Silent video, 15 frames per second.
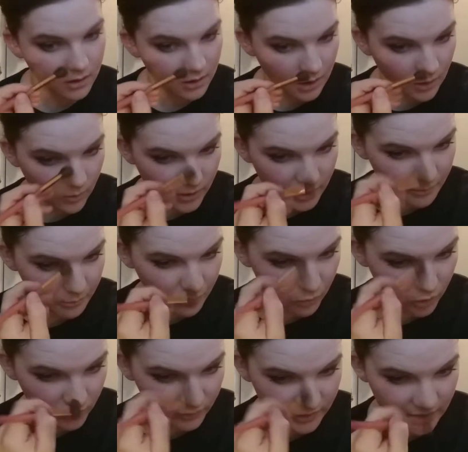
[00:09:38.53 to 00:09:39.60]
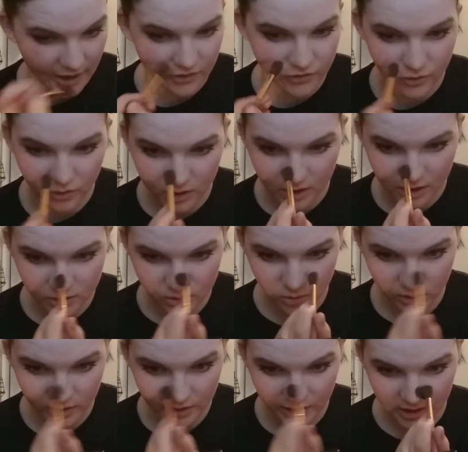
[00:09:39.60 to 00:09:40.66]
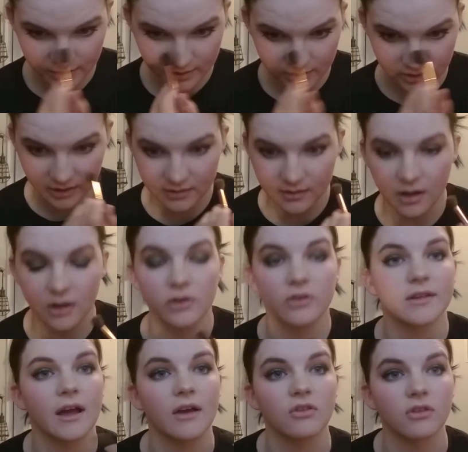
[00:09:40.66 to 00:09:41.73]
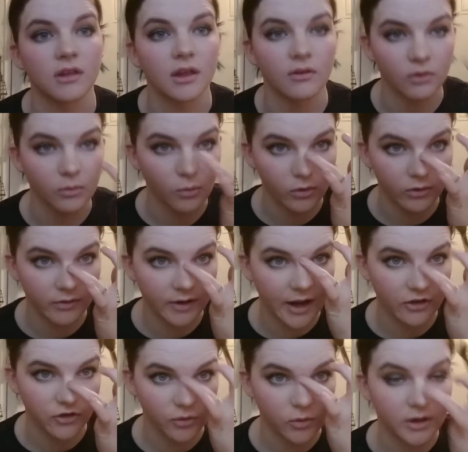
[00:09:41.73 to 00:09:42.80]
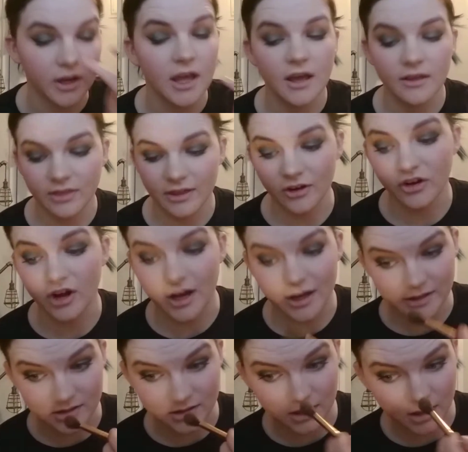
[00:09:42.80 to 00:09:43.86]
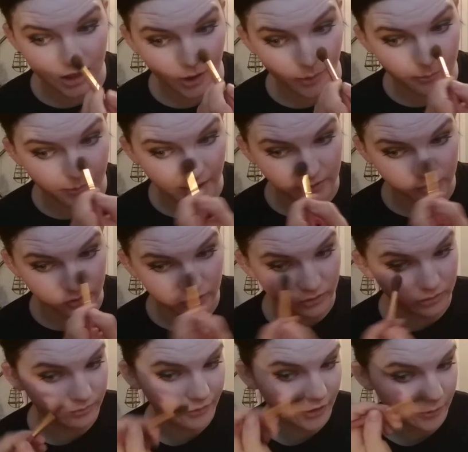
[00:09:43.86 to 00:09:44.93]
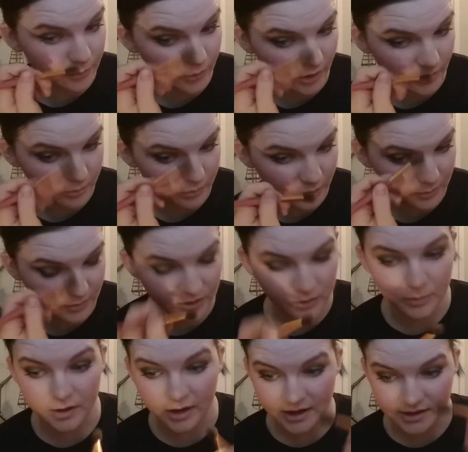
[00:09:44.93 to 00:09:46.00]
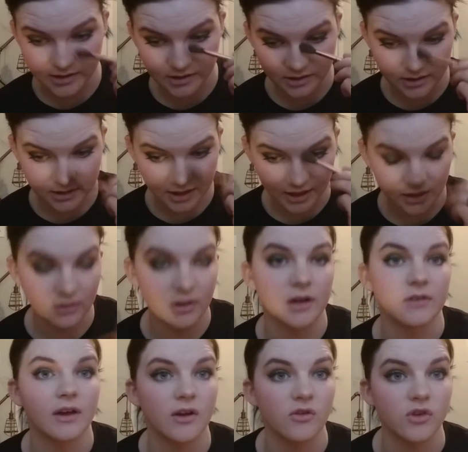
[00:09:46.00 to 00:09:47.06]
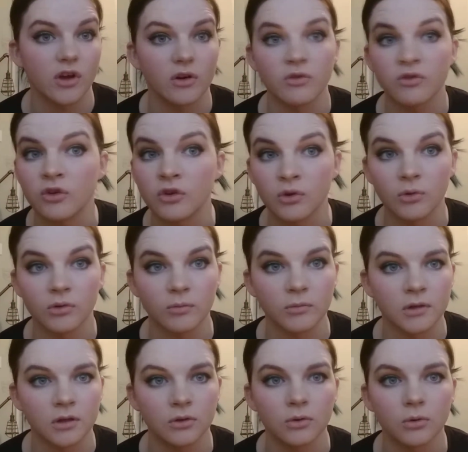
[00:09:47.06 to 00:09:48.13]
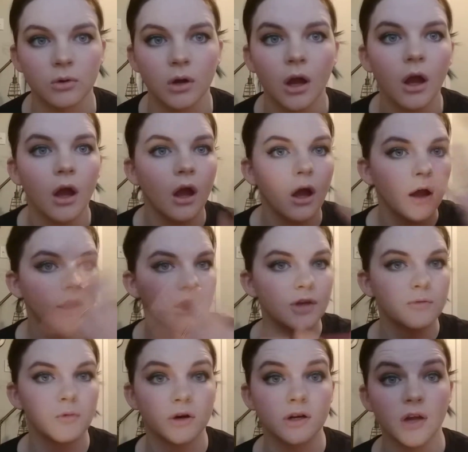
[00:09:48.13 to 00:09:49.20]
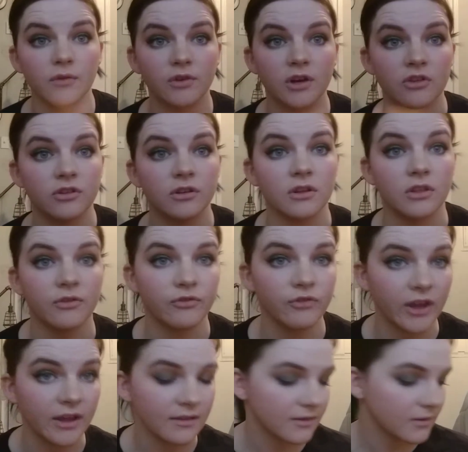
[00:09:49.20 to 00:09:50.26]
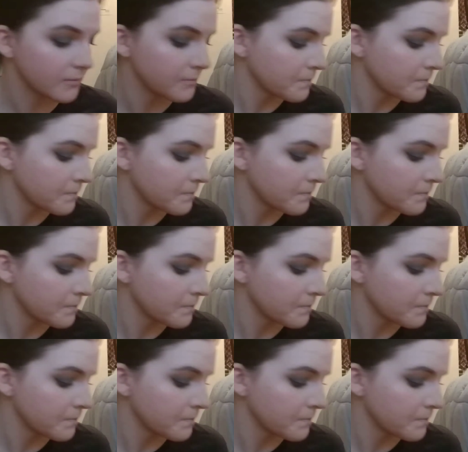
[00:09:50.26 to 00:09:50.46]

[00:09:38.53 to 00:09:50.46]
I want more of a natural contour, and these colors actually give you more of a natural one. They're not made for this purpose, but I tend to take a lot of eyeshadows and use them to give more definition to the face.